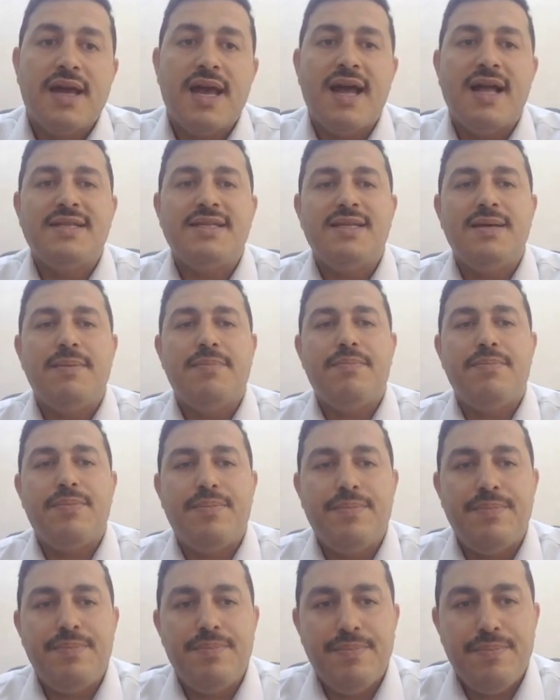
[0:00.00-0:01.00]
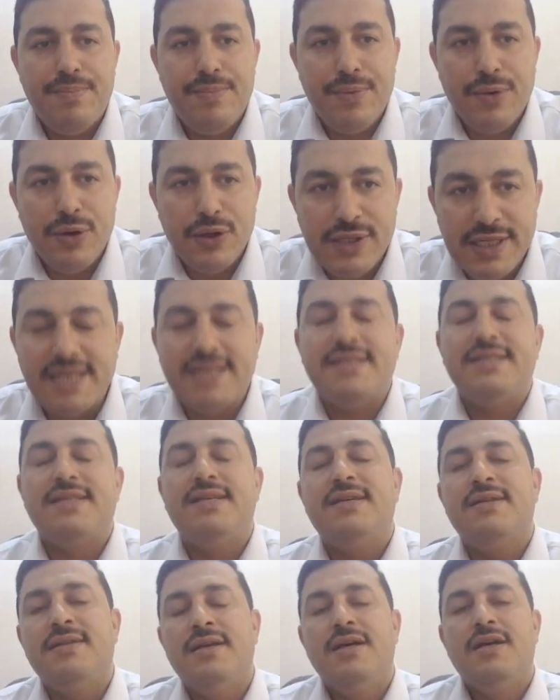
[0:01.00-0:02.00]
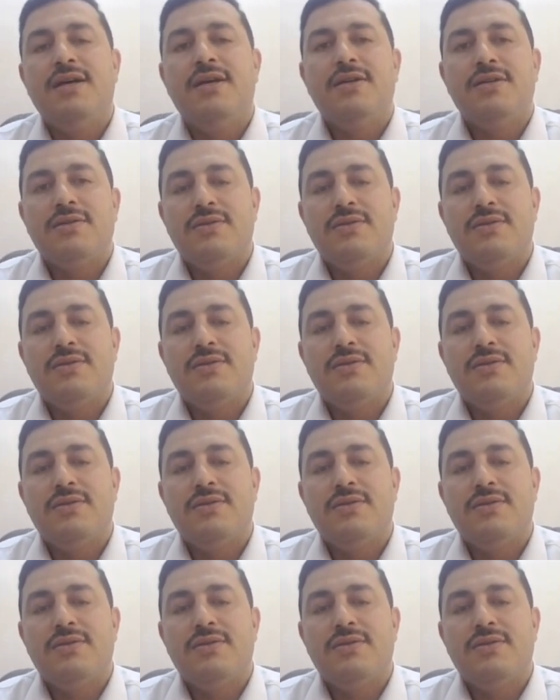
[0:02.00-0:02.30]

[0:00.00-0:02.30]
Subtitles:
calciprotectin